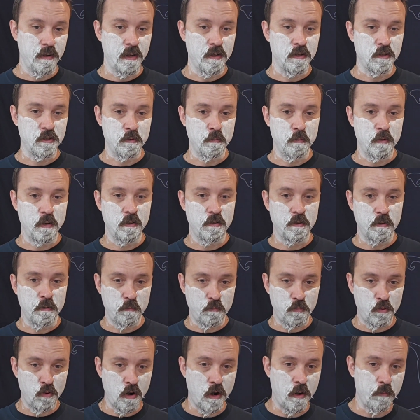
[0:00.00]
and Smith
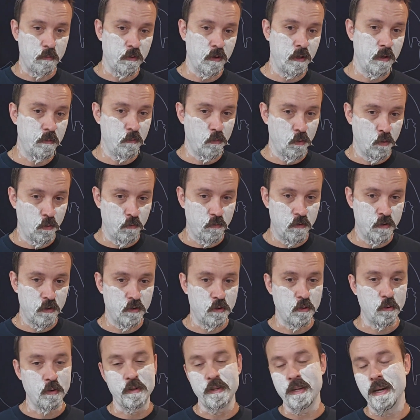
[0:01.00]
promptly moved
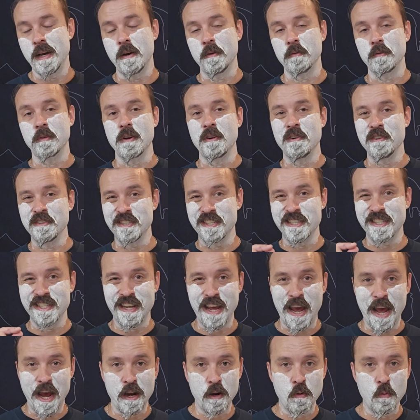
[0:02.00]
to a town called
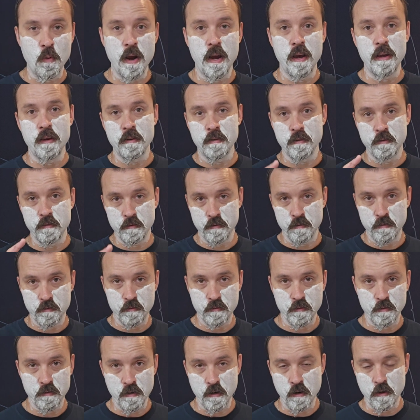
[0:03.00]
Skagway,
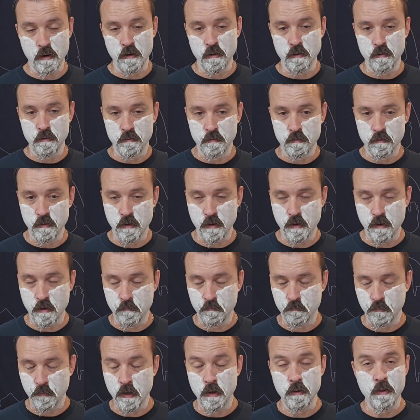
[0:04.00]
uh,
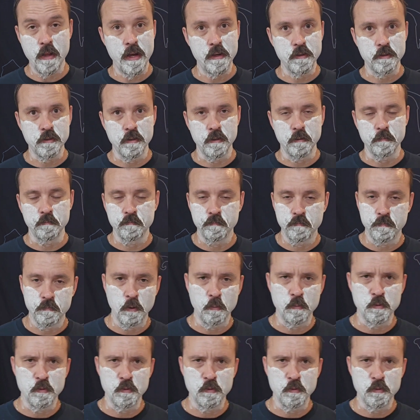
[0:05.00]
Alaska. I